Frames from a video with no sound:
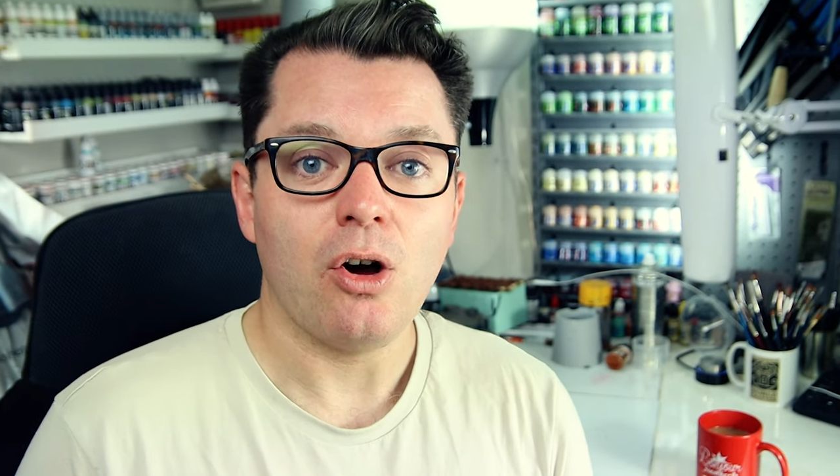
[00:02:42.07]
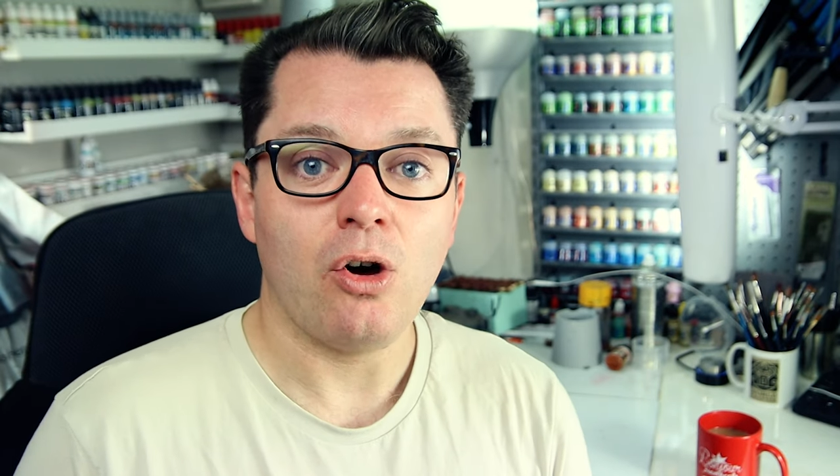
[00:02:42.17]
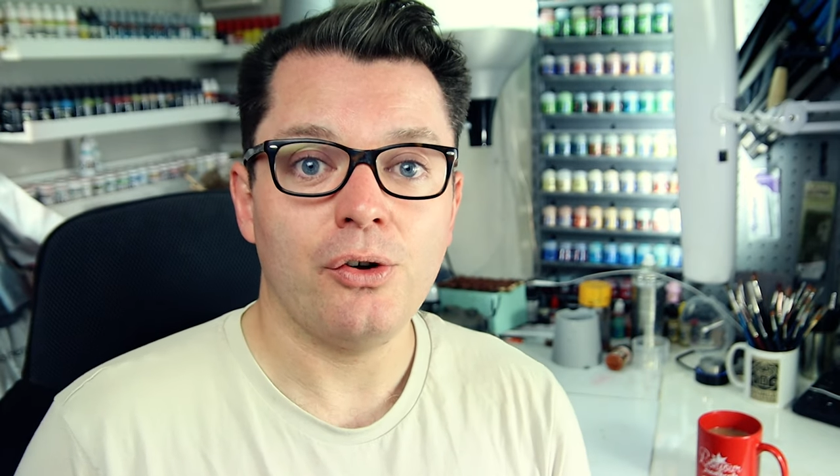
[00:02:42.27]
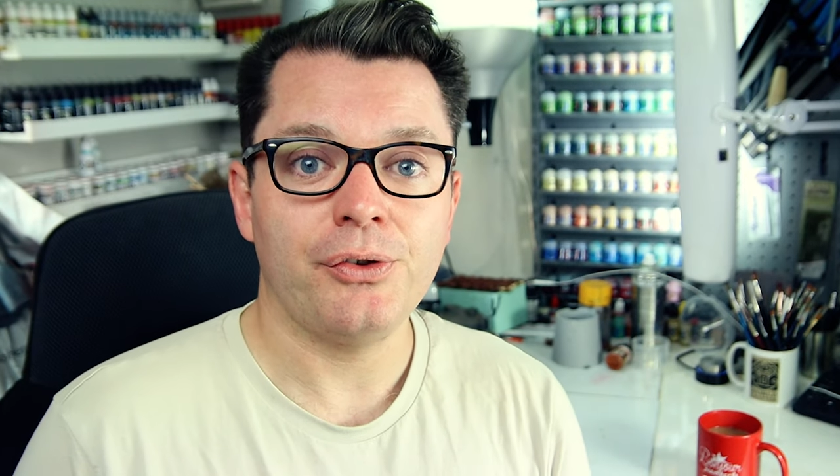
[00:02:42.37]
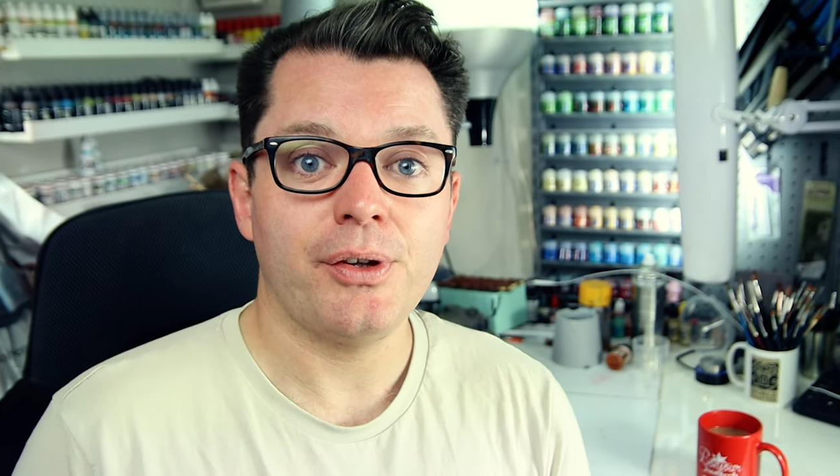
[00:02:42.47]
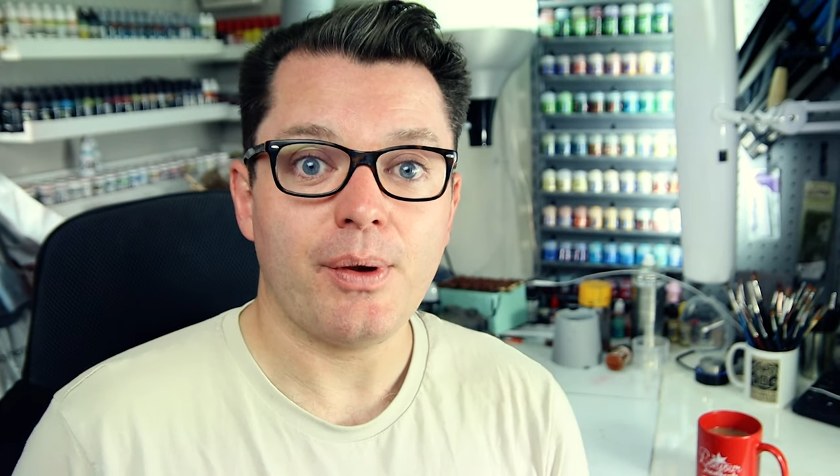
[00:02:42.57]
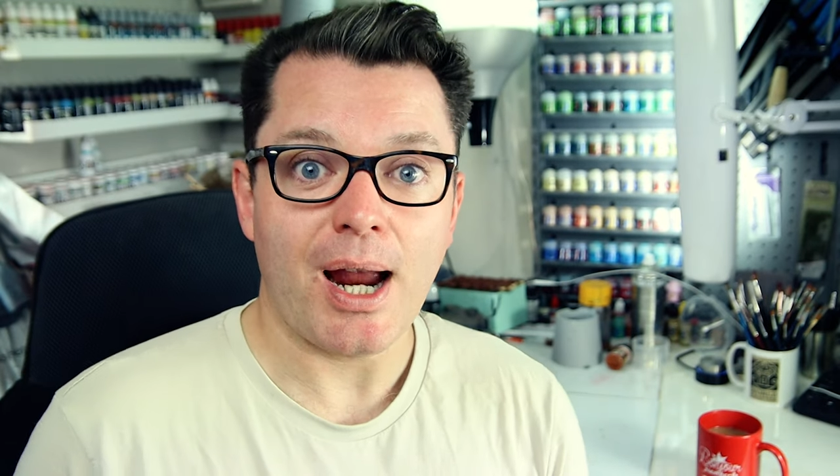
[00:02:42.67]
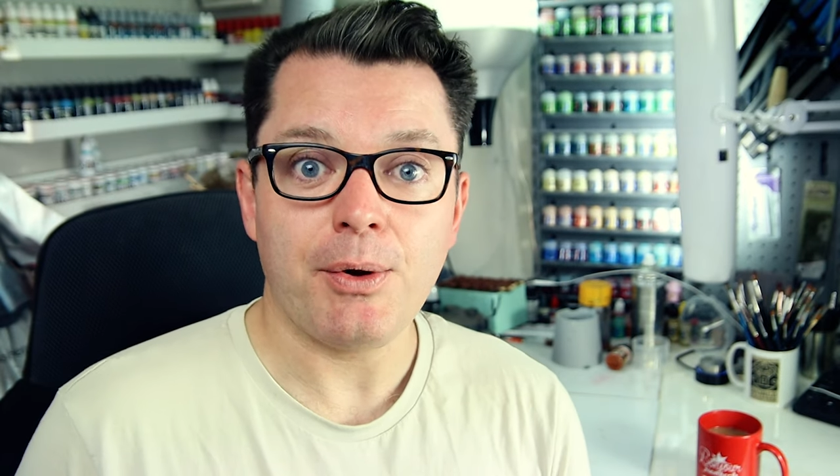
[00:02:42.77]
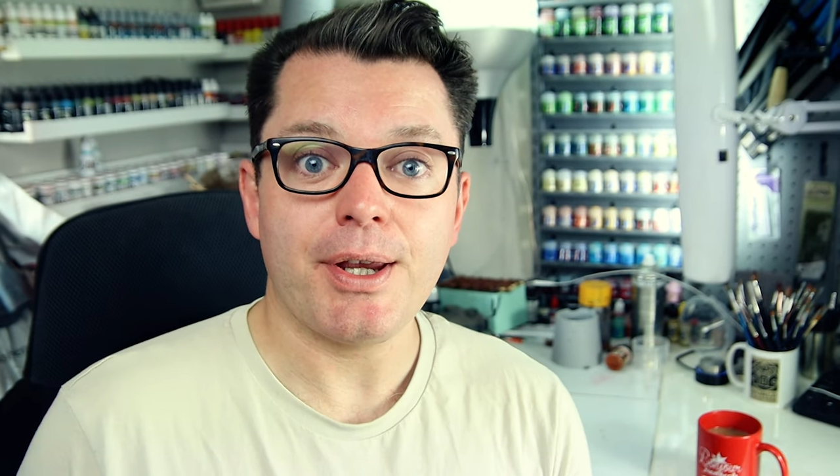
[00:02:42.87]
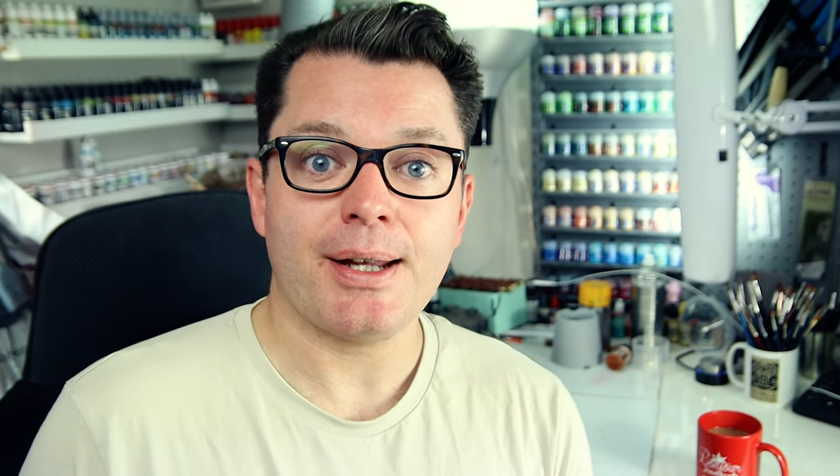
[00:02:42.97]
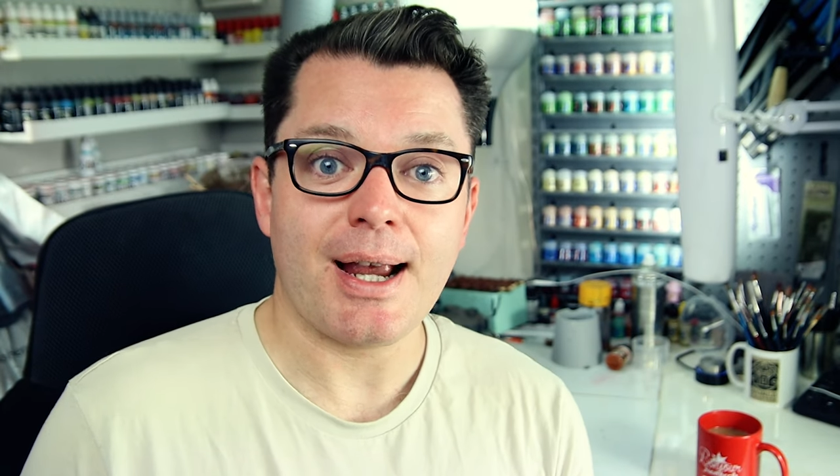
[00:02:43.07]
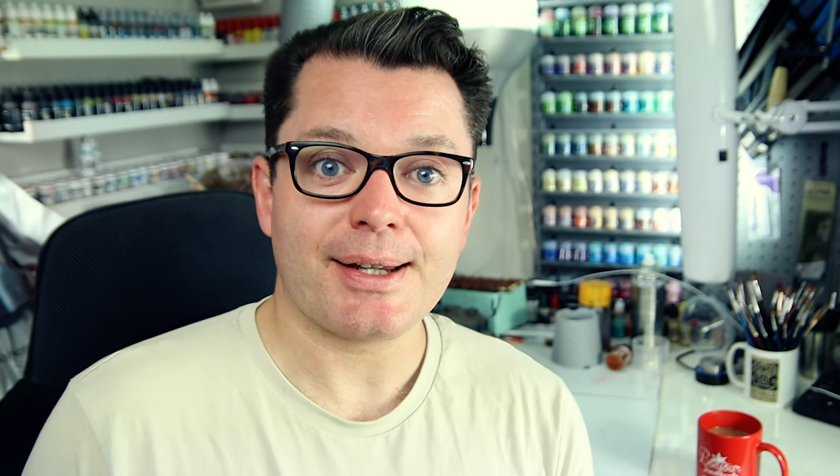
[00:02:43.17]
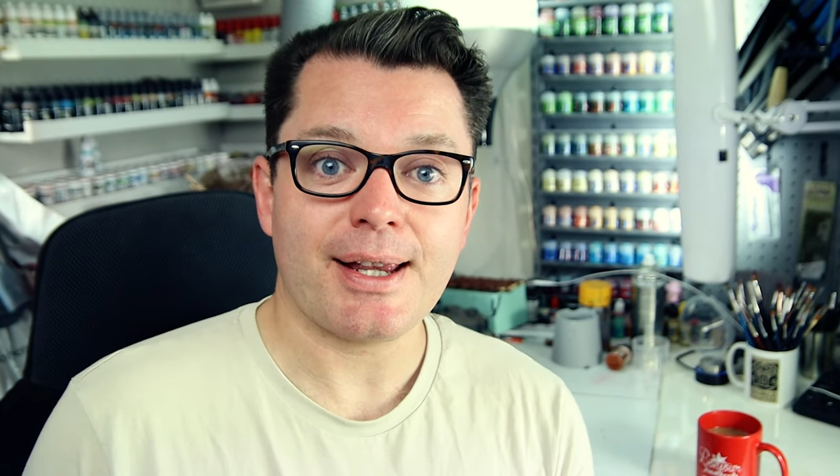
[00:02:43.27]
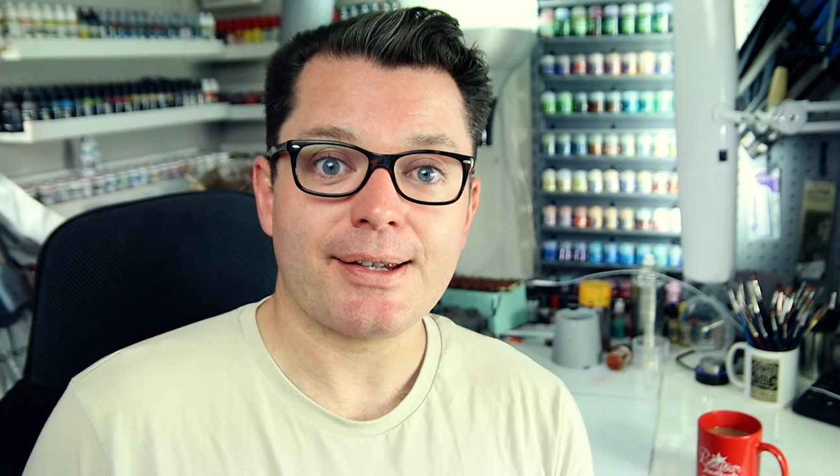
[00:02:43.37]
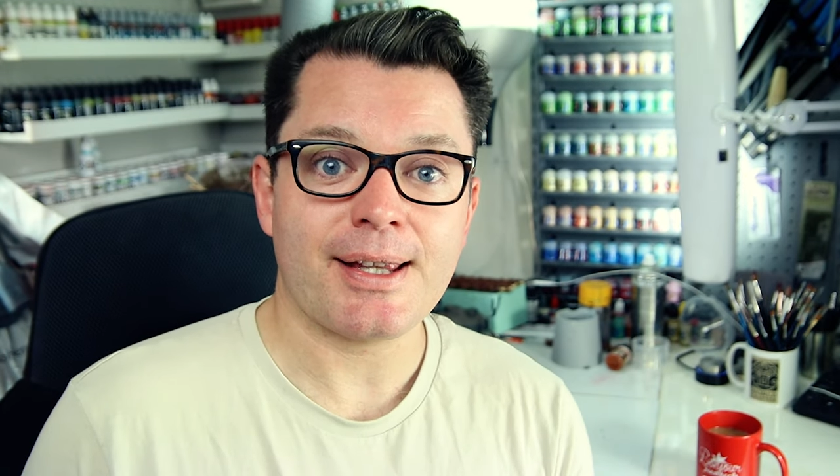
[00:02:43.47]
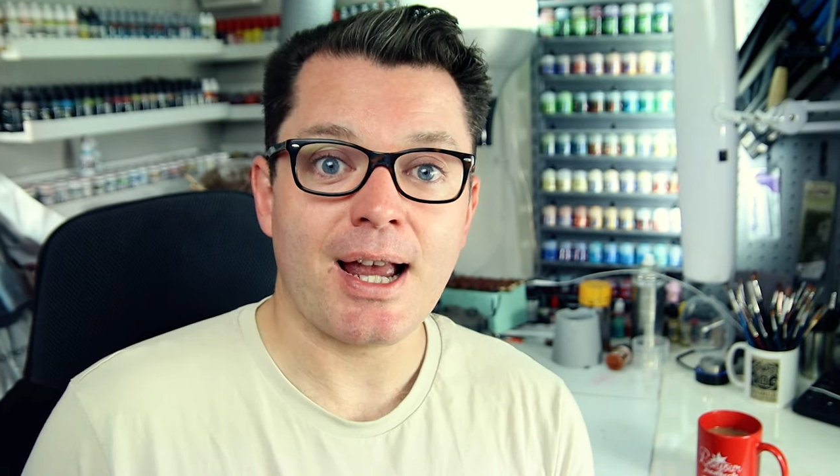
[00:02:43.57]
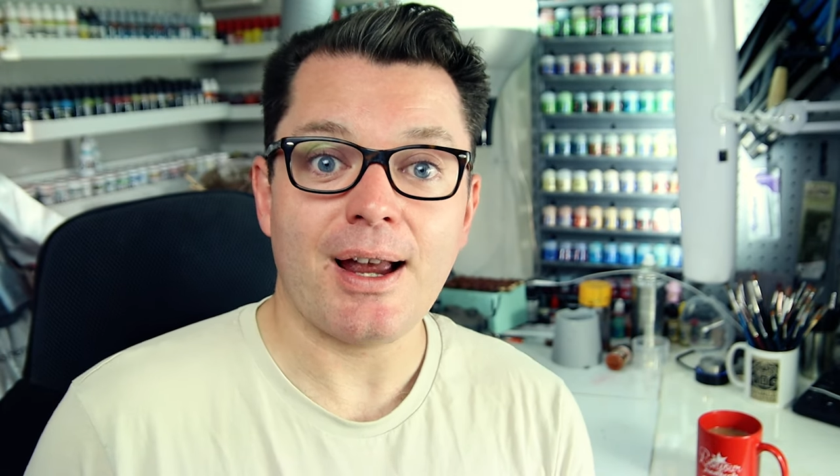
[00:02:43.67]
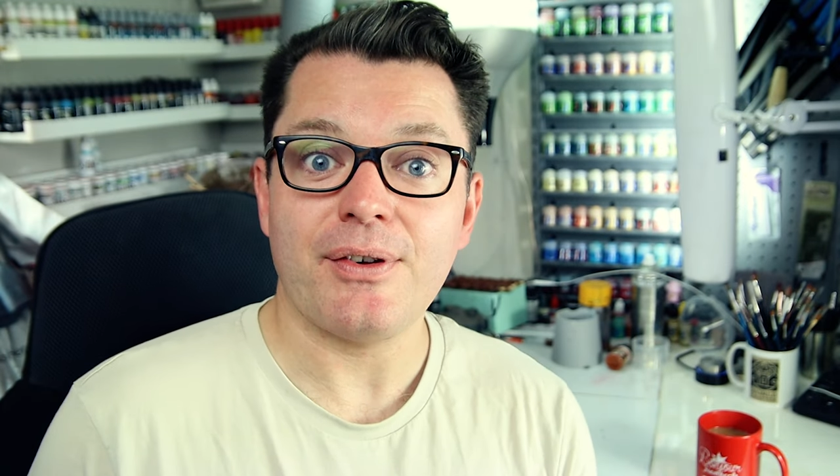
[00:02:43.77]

on how you can access that